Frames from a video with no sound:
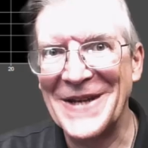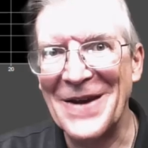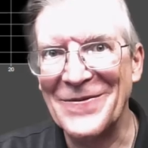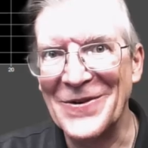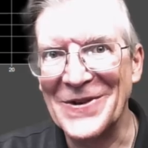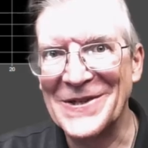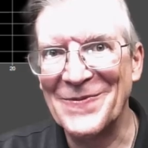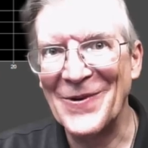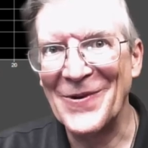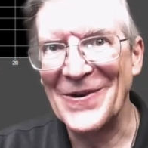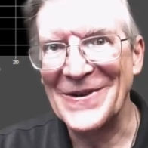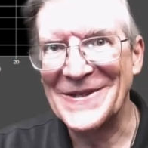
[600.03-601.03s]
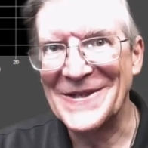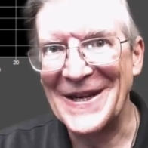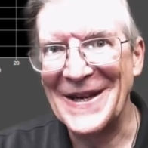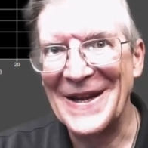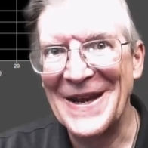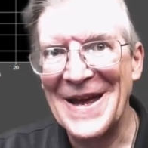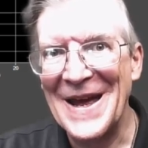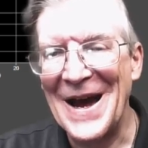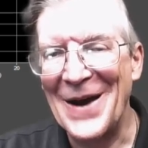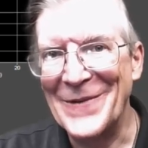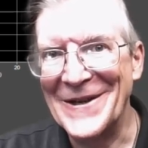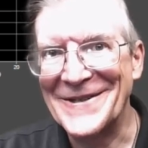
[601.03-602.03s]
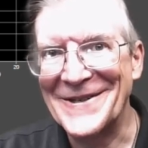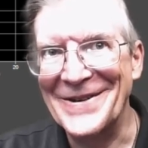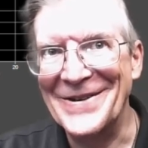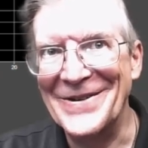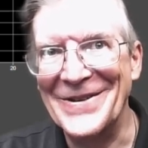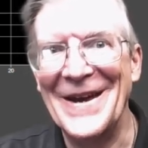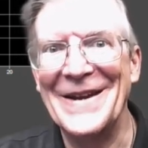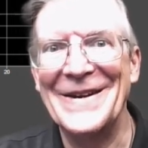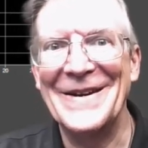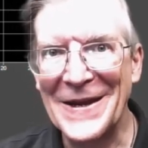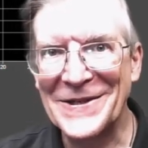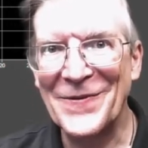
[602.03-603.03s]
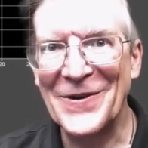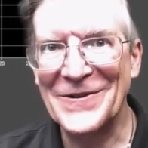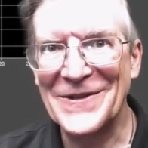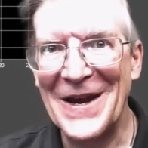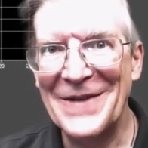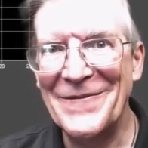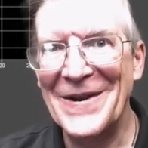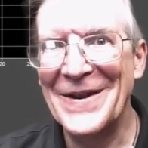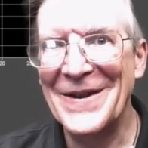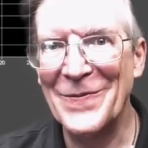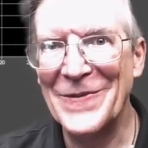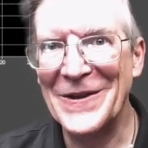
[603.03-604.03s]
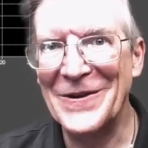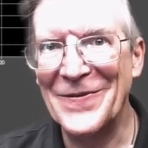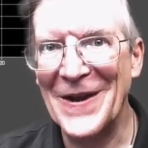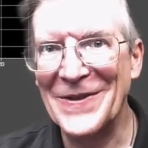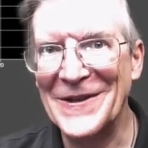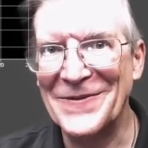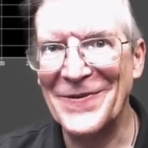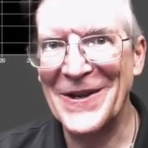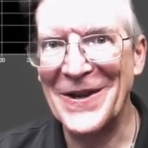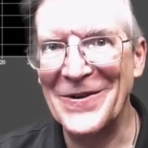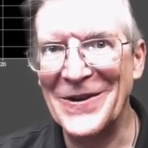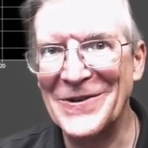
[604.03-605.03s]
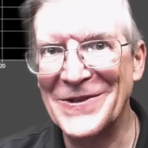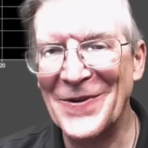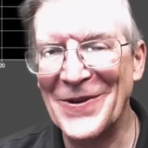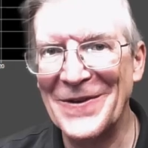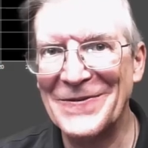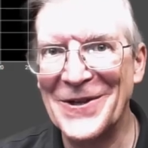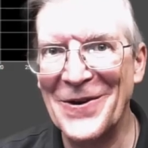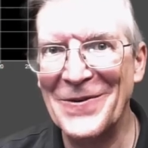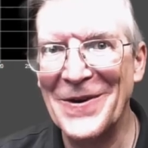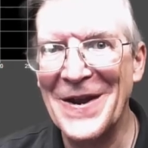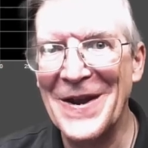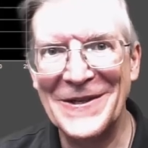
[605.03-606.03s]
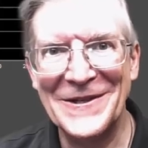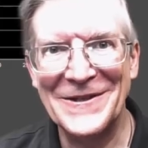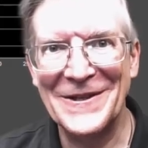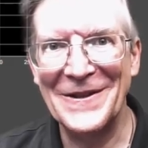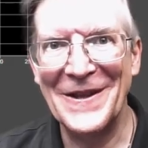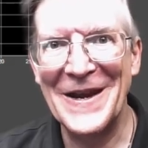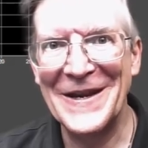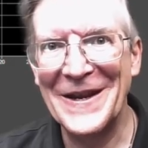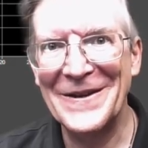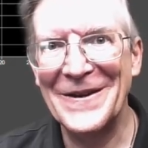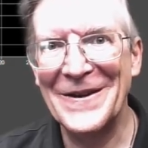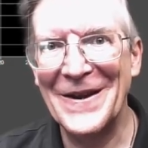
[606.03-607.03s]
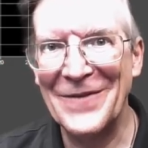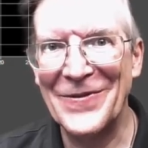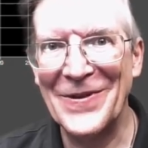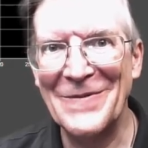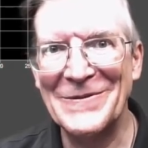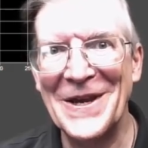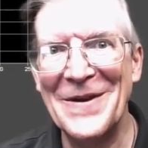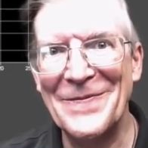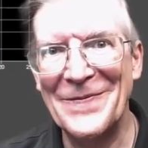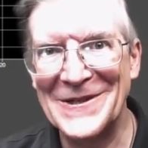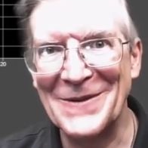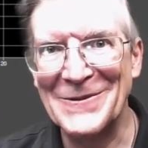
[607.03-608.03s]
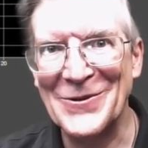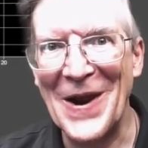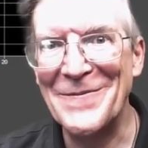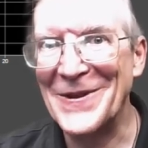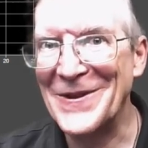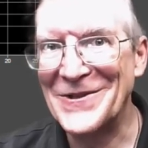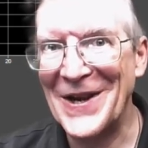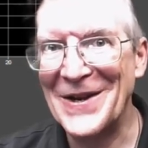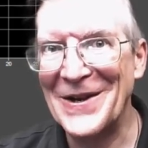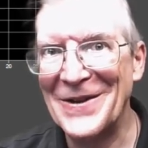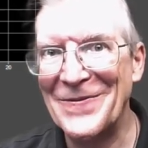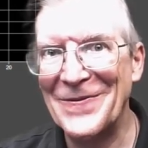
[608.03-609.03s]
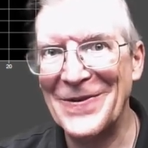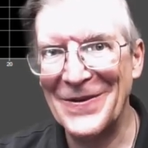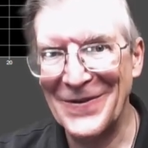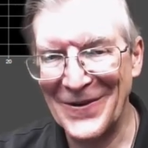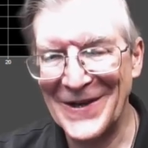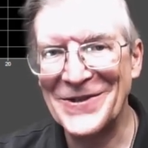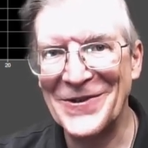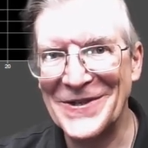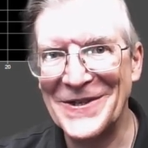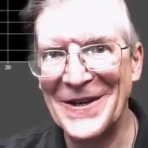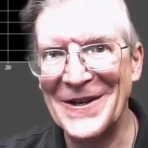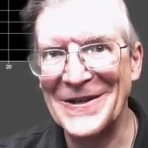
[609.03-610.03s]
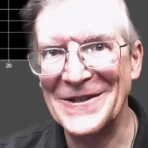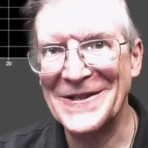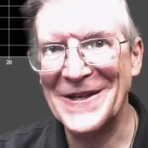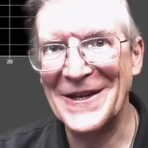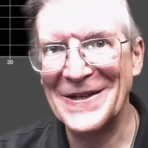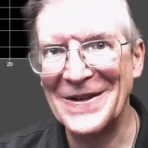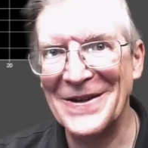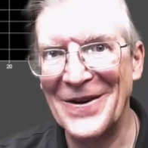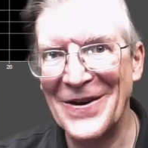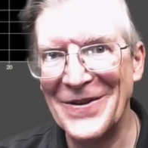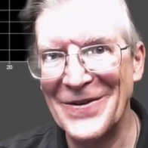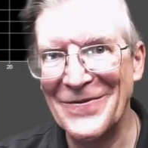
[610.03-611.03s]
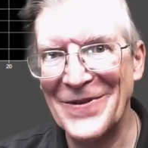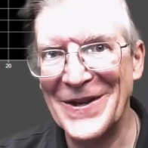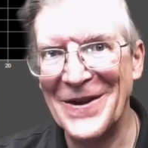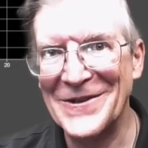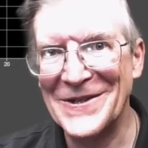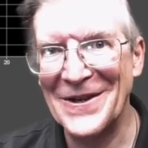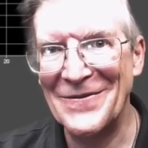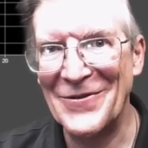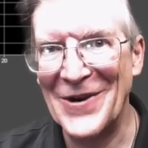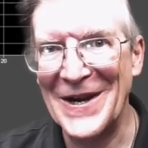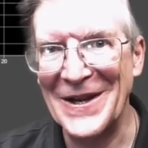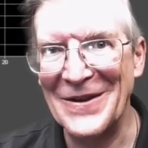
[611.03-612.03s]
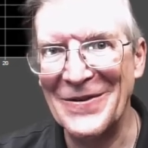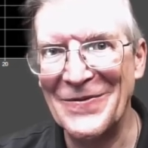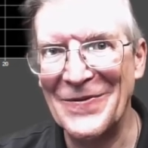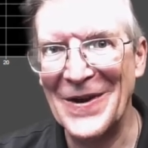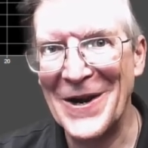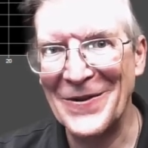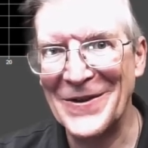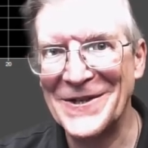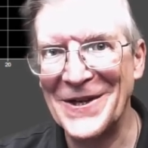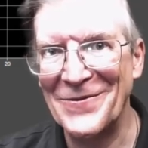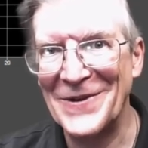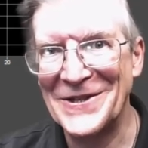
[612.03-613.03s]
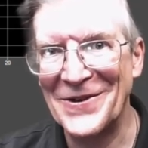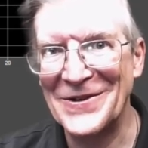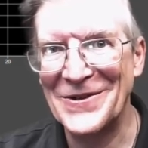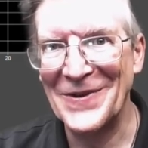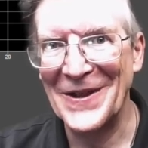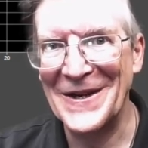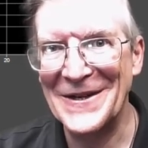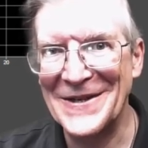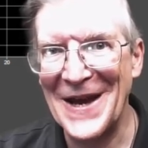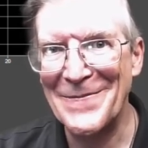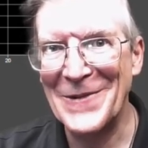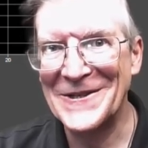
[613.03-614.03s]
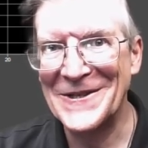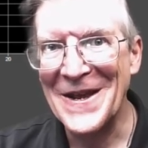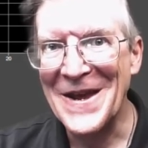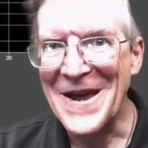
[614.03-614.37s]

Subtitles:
have to explore and see how best to do that. Thanks for your time. I hope that you found this video useful. If so, please like it, give thumbs up, subscribe to the channel if you're interested in seeing our other videos on a variety of wireless and research related topics.